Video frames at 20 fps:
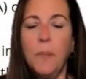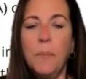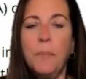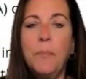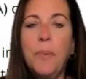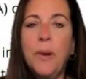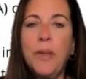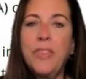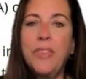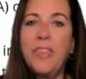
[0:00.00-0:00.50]

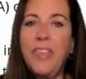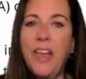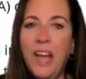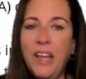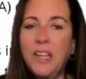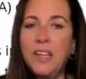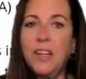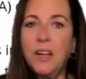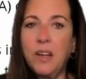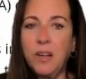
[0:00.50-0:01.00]
But that
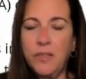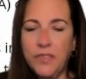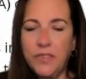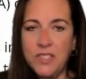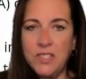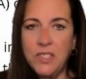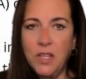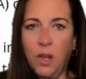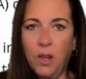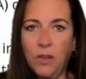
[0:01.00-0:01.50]
in and of
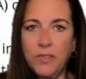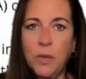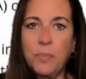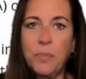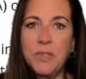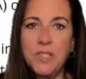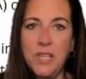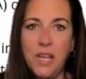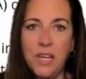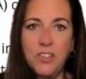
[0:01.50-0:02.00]
itself could
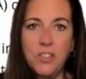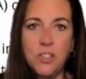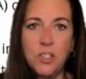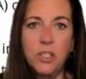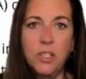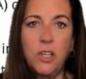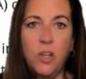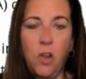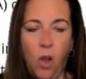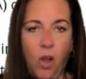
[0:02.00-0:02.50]

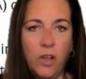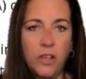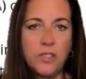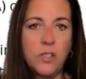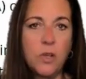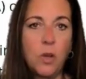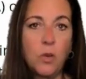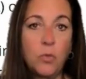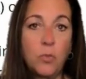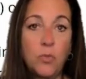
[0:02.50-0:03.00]
potentially
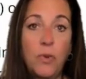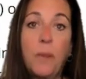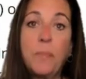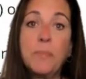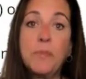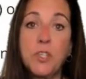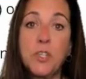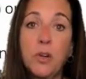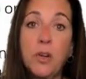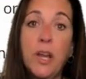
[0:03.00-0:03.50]
cause a
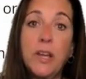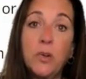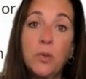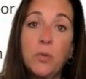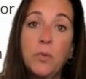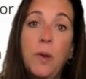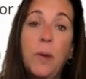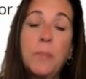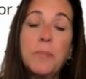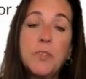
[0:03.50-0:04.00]
rupture, and a
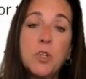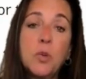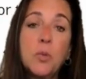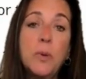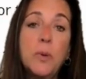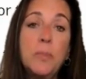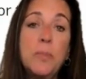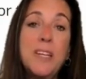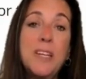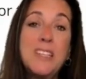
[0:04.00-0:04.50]
rupture
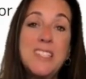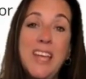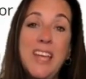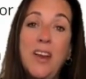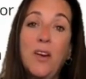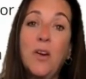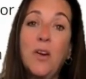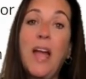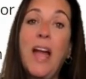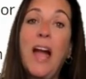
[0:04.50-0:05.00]
would be a
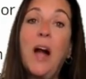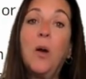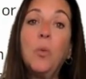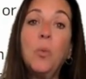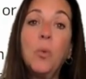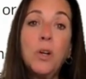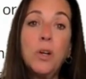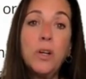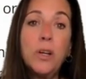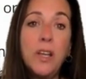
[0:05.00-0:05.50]
tear
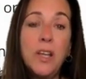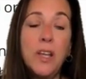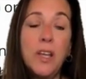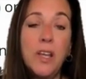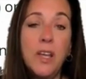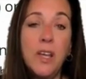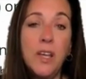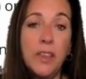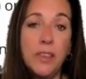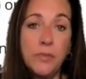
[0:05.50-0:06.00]
outward
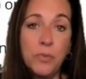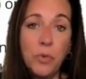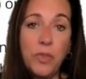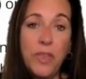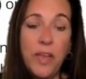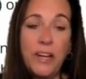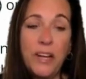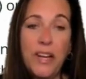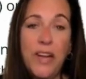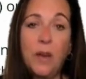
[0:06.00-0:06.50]
through
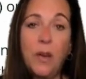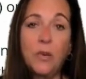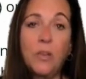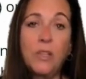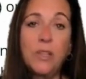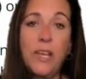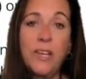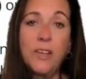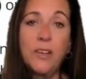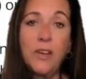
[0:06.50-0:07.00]
that outer
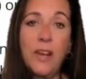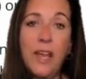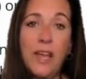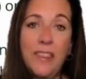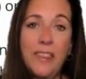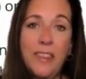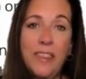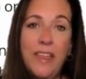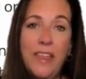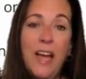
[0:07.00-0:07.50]
layer,
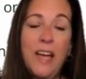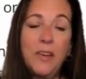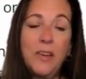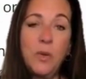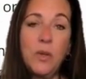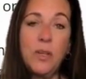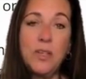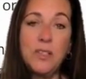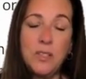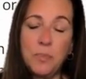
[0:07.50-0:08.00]
and that,
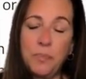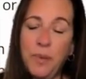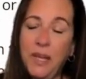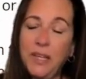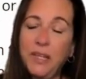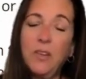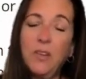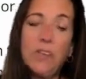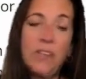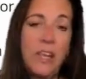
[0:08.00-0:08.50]

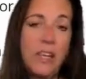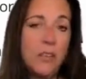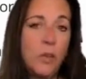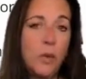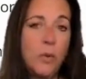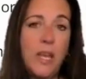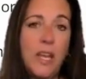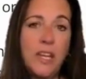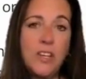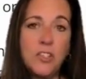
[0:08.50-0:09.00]
depending on that
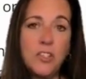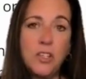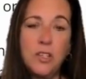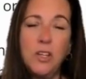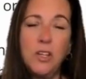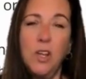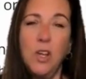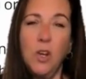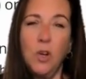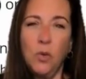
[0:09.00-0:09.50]

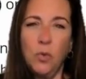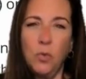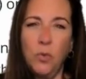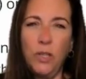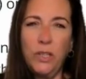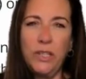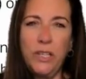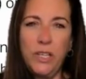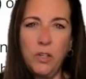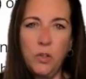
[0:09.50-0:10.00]
location,
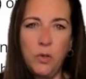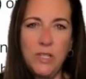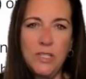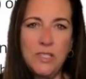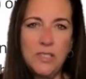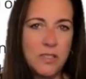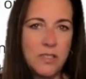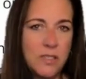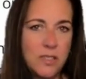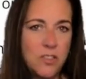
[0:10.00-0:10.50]
really
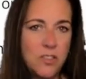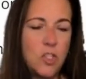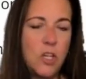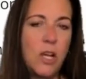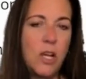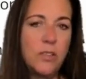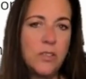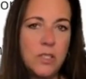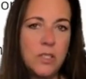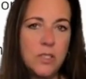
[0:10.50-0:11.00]
increases the
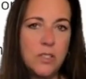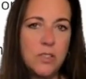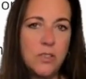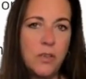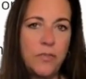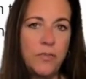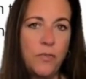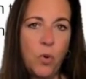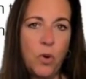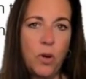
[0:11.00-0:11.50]
chances
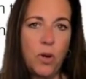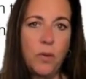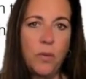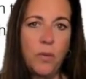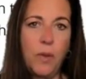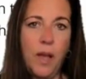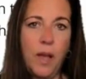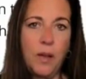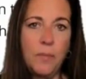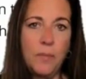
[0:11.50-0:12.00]
for
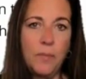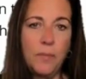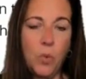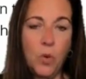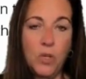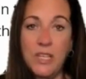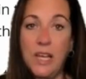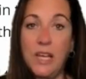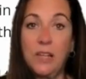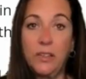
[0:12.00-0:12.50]

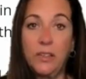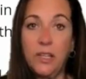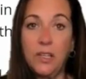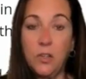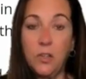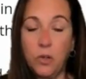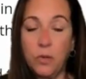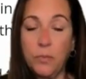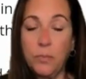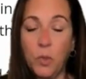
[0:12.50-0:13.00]
mortality,
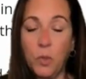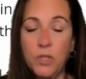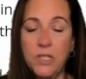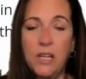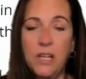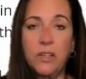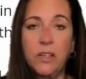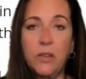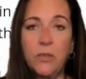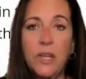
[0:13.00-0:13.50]
your
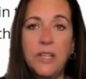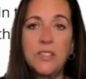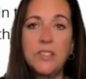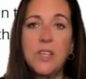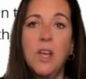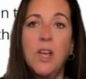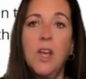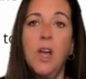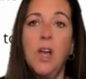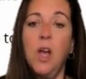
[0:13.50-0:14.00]
mortality rates.